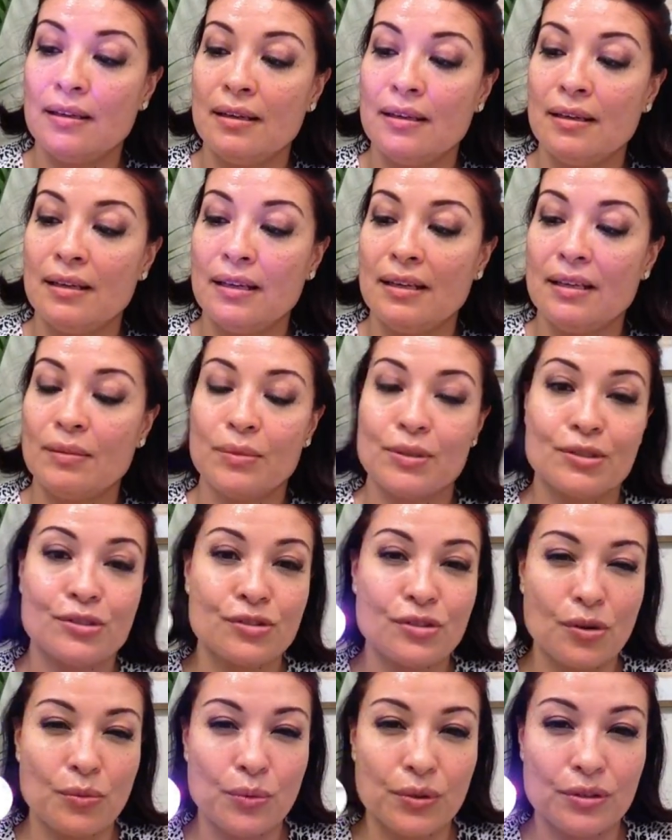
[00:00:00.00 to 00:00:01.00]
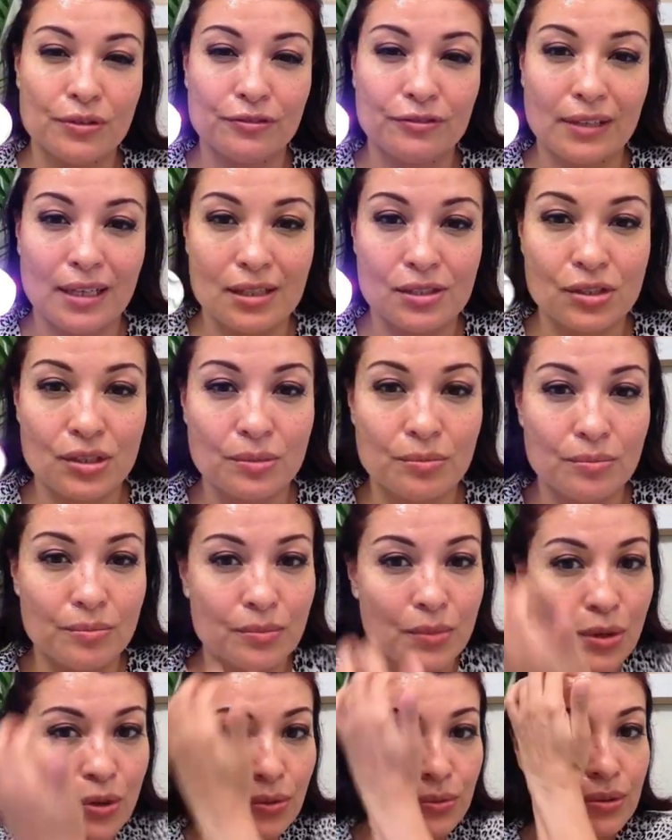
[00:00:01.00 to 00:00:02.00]
And I'm going to start with the flashing
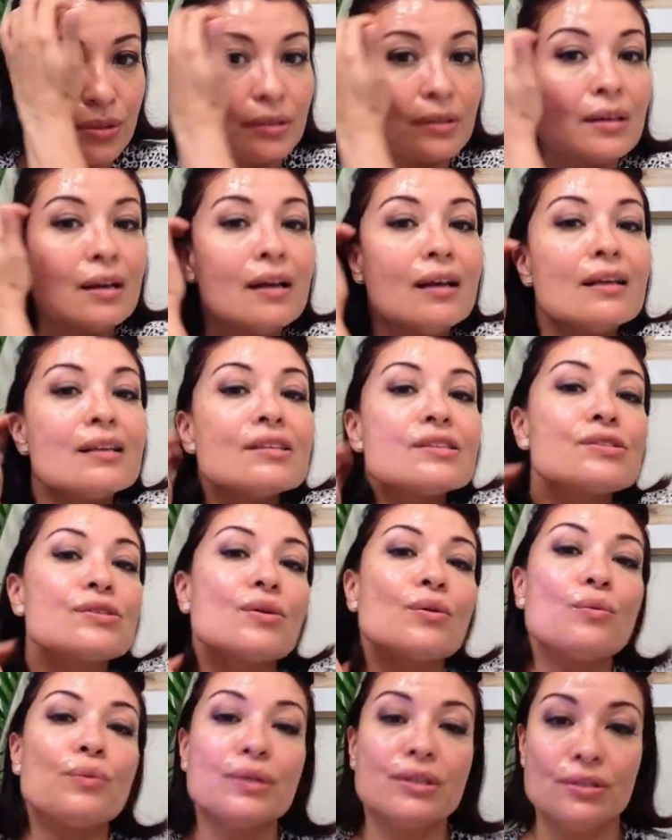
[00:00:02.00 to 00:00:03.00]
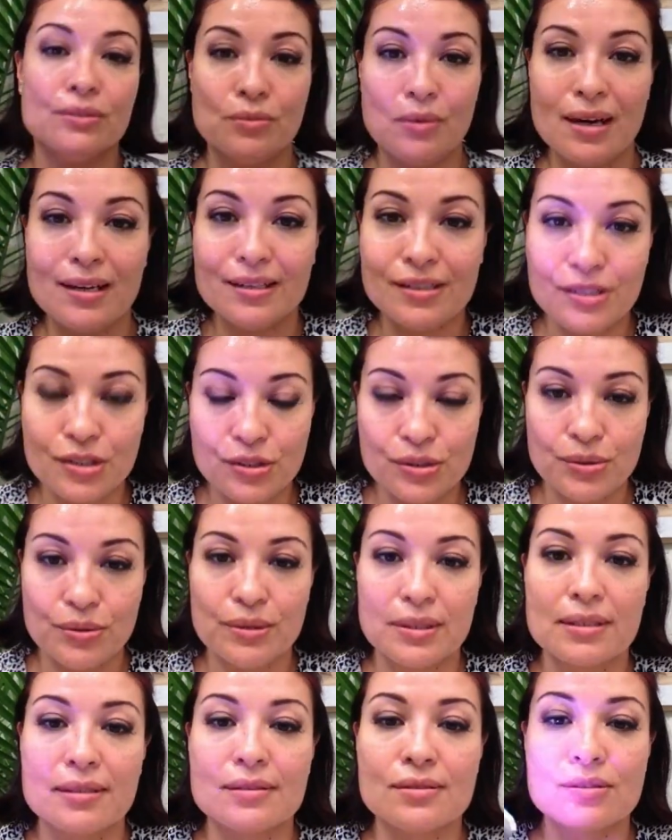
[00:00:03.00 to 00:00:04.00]
mode. So what you want to do
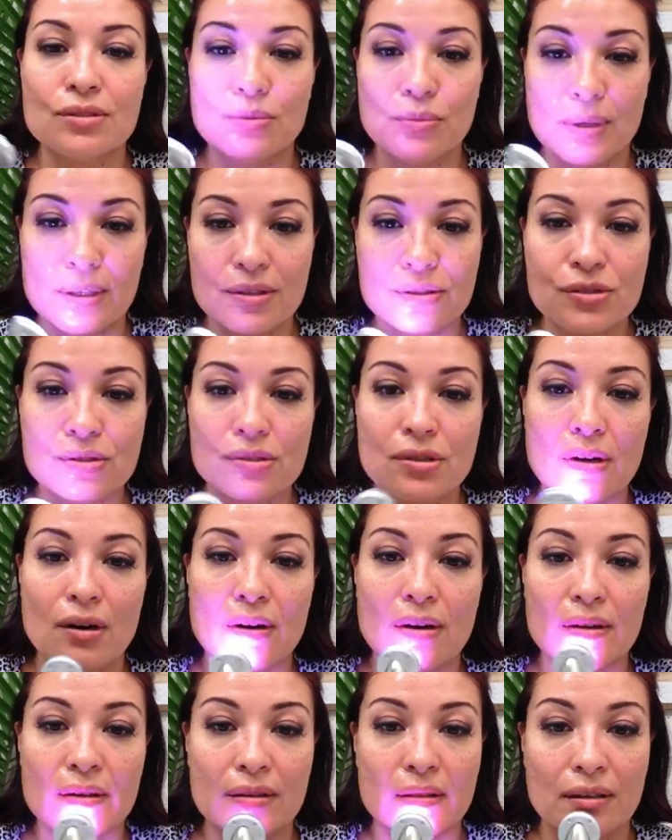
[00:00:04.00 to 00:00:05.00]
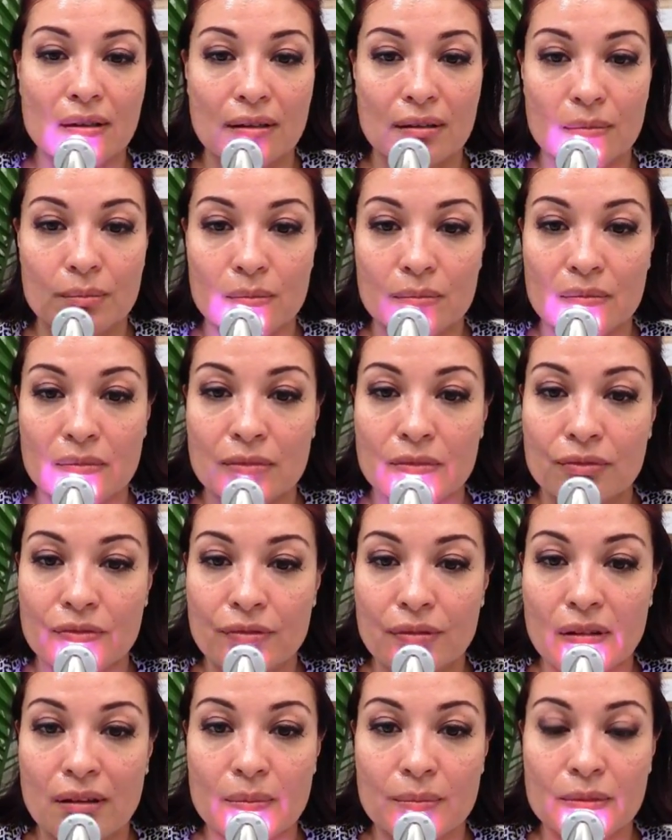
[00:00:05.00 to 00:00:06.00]
is you want to start
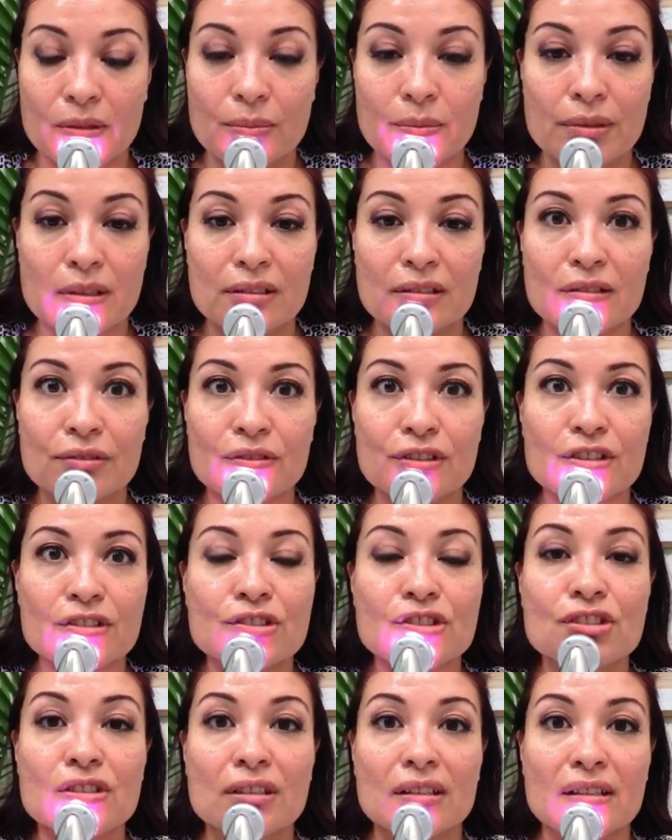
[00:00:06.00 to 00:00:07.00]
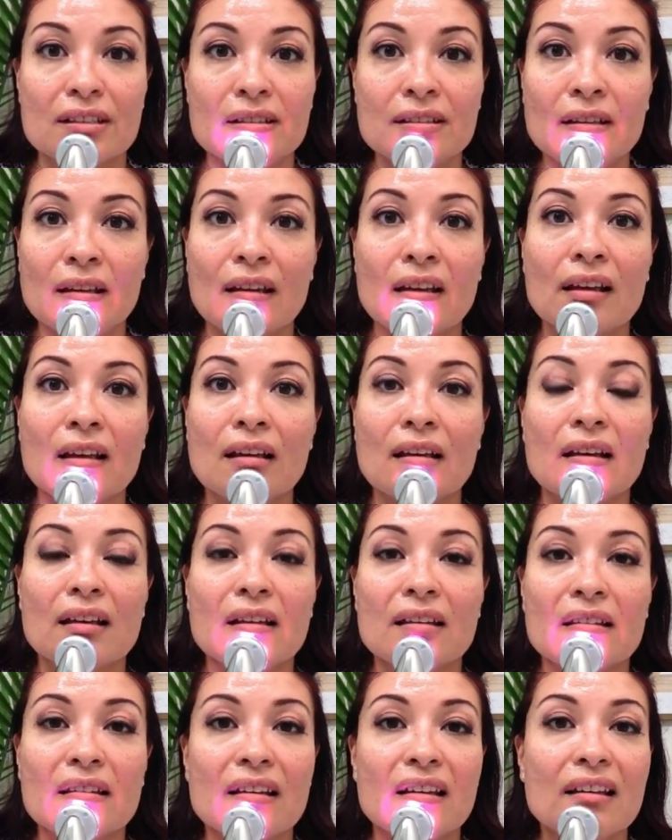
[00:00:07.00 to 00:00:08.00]
from the middle of your chin,
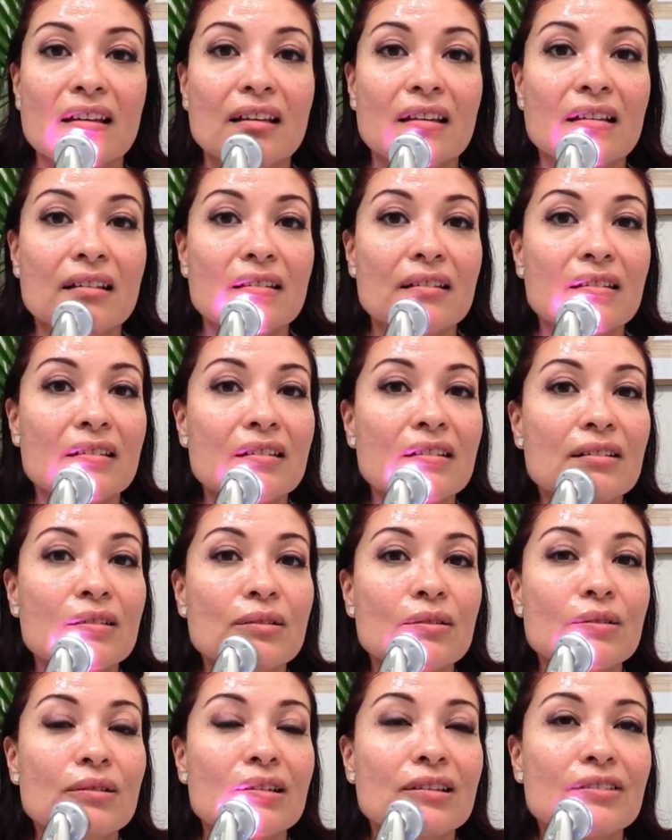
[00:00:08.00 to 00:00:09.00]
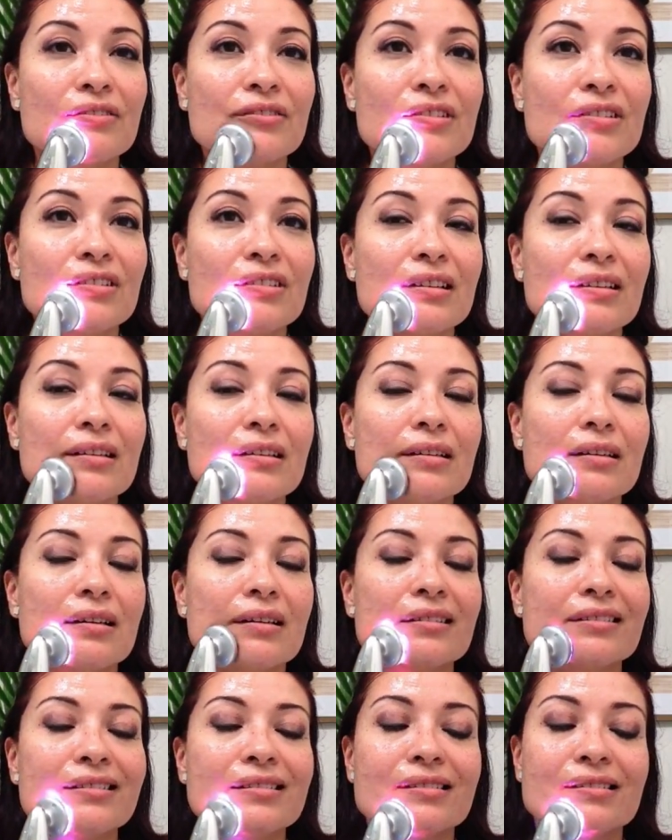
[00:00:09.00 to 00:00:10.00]
and then, ooh, I feel that
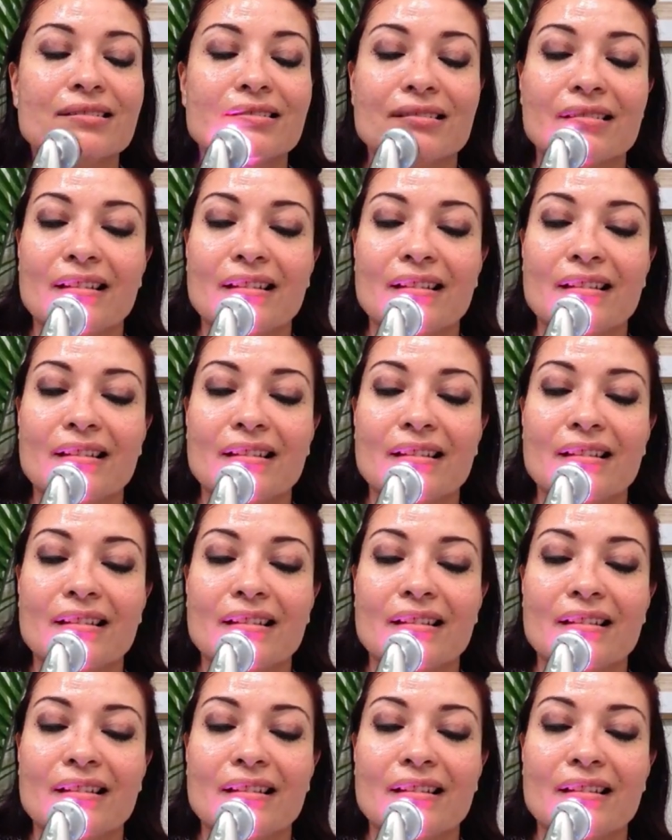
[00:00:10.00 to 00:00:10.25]
nice